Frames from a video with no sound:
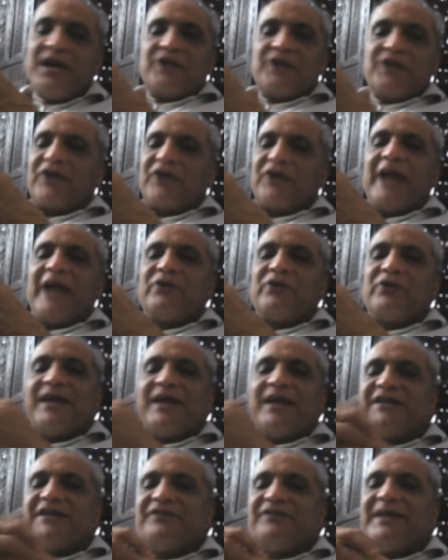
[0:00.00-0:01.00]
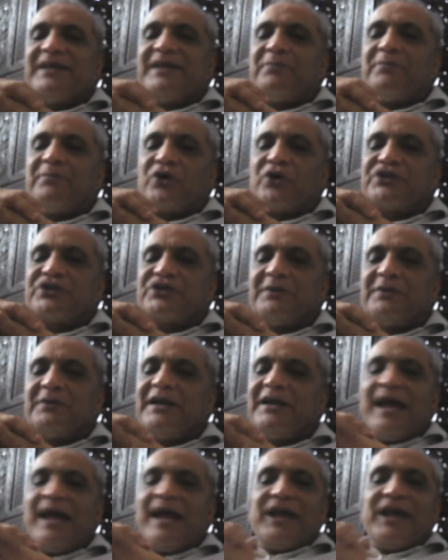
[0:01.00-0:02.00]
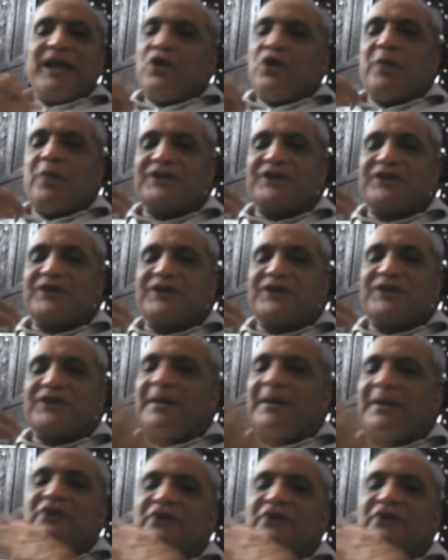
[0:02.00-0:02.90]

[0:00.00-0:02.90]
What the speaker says: trying to achieve the impossible, you must get up and